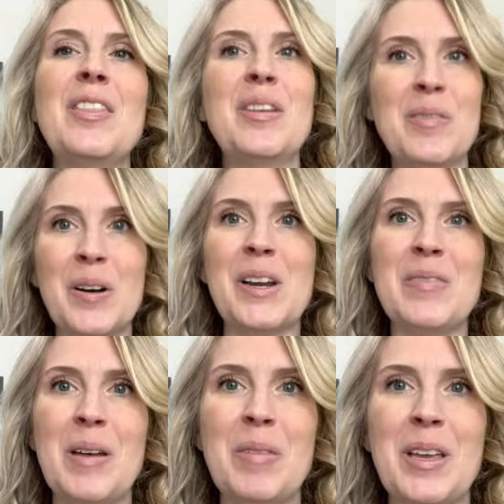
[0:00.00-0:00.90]
the Furry
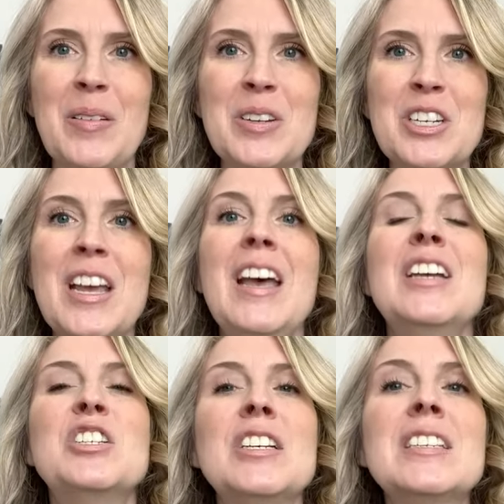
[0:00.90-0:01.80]
Family Coach.
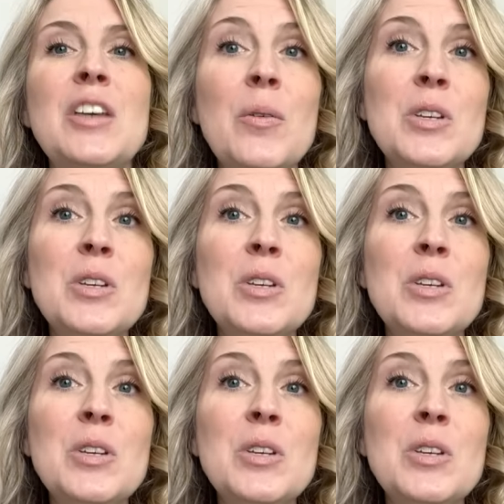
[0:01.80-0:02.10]
Just go